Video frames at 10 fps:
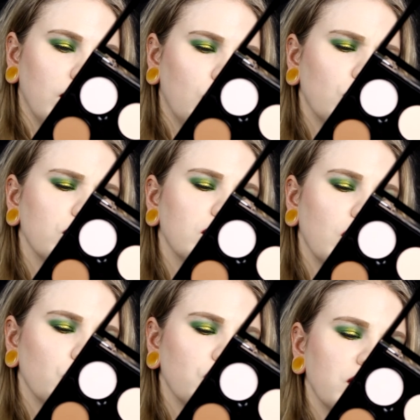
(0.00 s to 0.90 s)
Or,
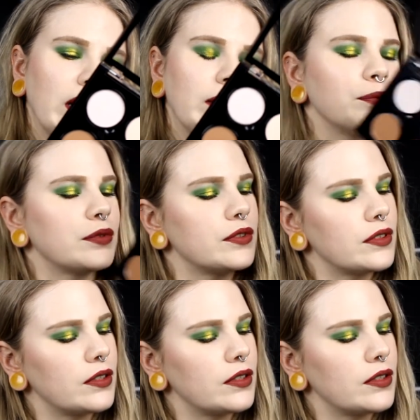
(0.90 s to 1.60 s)
no, Sculpt.